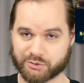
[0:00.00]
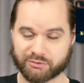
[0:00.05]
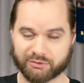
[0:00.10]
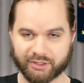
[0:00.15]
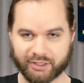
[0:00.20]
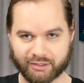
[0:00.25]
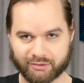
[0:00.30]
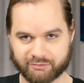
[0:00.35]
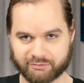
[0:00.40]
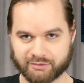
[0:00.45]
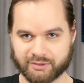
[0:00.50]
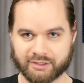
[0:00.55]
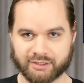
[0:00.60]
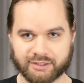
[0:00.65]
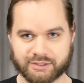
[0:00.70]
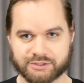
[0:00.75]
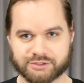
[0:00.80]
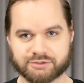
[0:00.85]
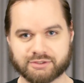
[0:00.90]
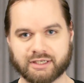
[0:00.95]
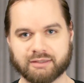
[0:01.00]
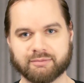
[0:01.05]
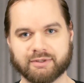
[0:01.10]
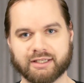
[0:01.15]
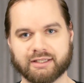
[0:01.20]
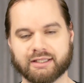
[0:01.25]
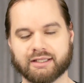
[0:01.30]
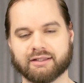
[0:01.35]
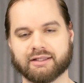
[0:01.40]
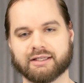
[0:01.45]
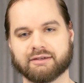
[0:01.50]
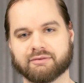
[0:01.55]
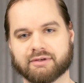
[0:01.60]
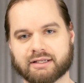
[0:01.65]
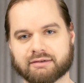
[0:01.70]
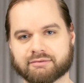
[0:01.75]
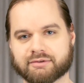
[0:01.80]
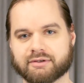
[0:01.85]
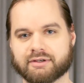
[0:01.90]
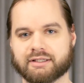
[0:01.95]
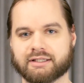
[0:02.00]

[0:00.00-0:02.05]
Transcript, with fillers: you know, screaming, yelling, whatever.